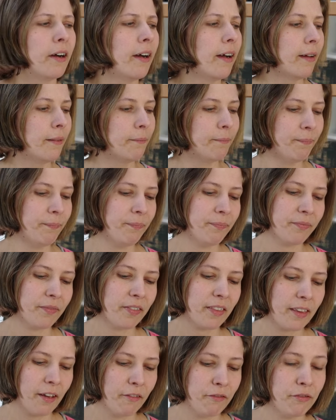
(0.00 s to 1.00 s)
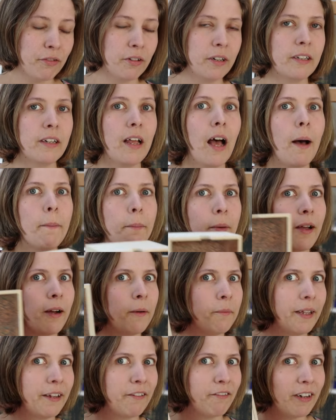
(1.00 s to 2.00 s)
um, for an
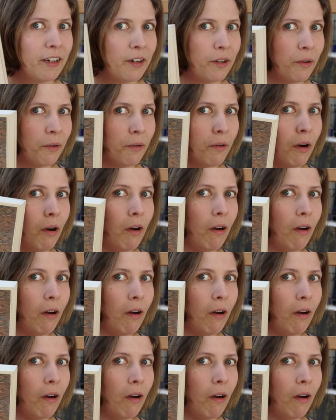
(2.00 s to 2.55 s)
upcoming video.